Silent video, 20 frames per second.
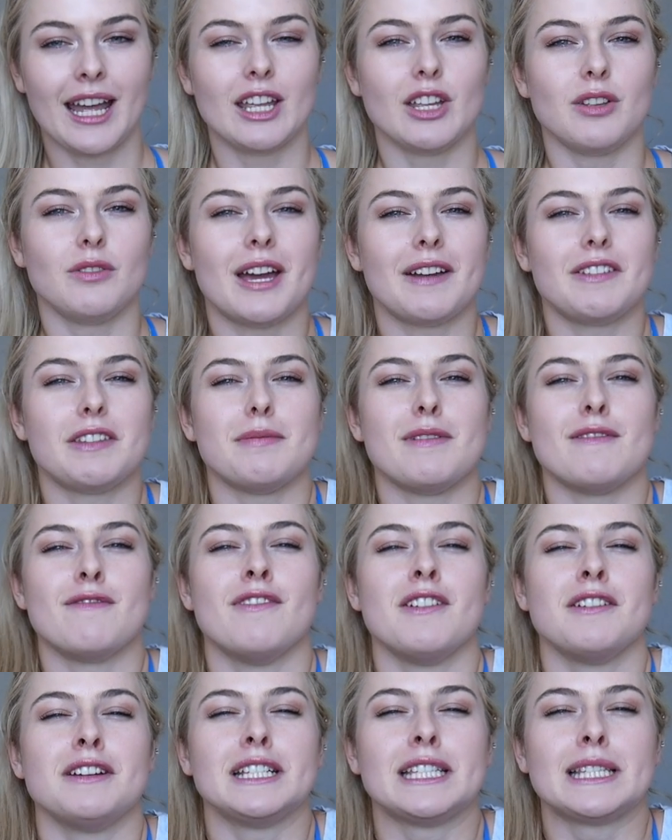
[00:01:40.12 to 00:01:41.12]
you'd have to be
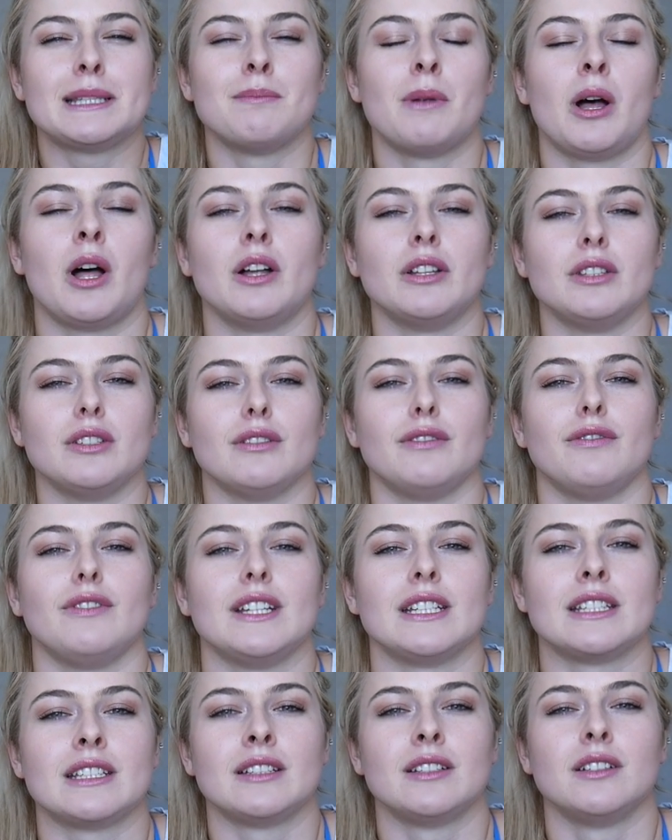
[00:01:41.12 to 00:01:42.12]
very small to
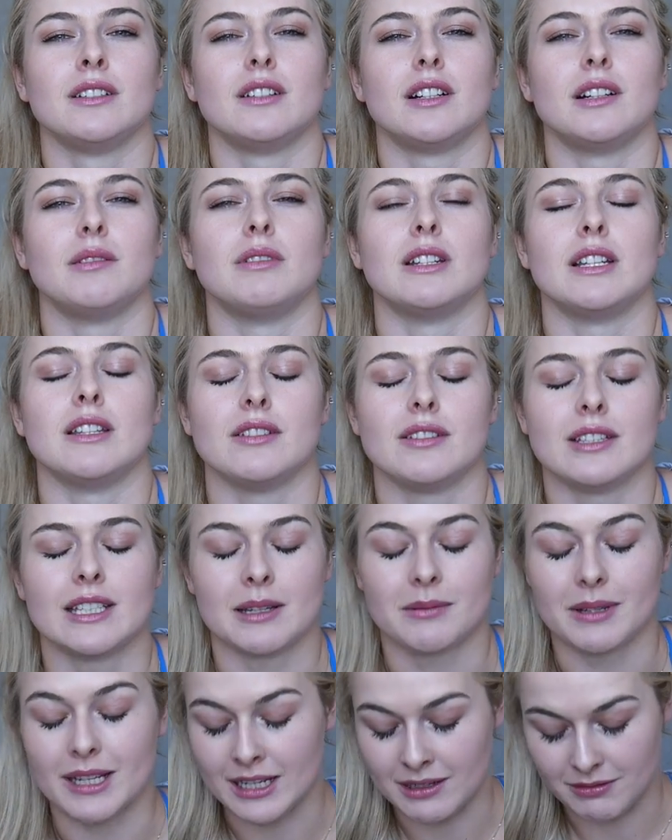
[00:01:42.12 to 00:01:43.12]
fit on one of those
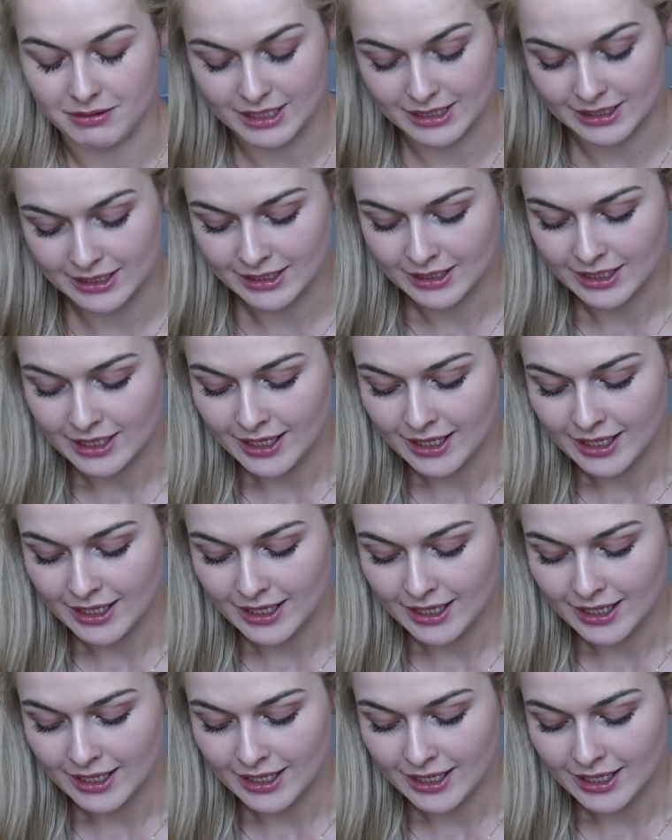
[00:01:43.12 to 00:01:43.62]
tables. Anyways,